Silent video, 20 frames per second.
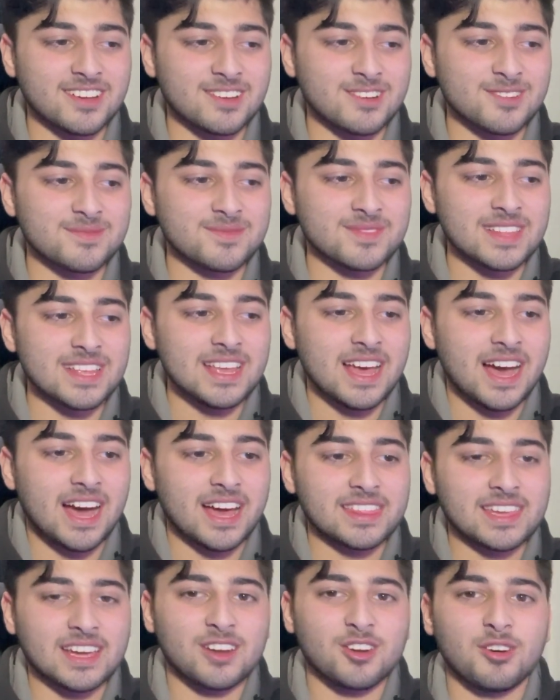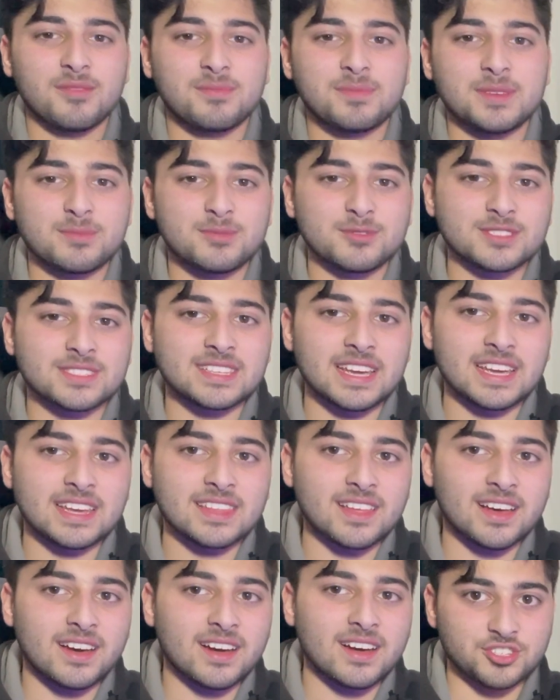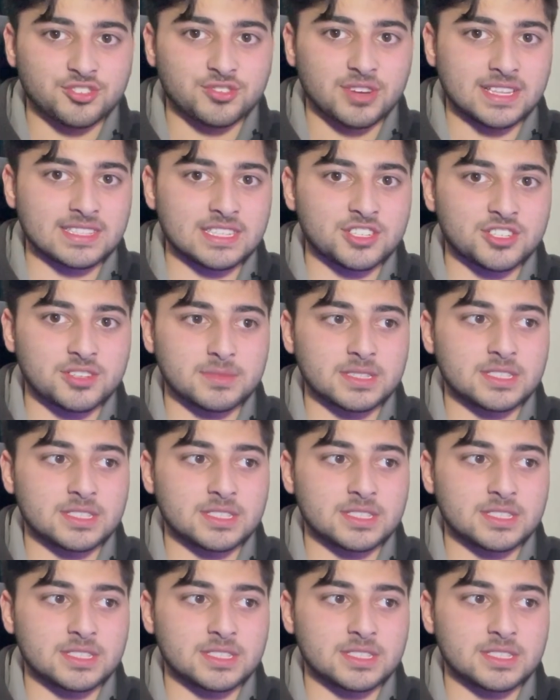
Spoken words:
I think a lot of people say that the transition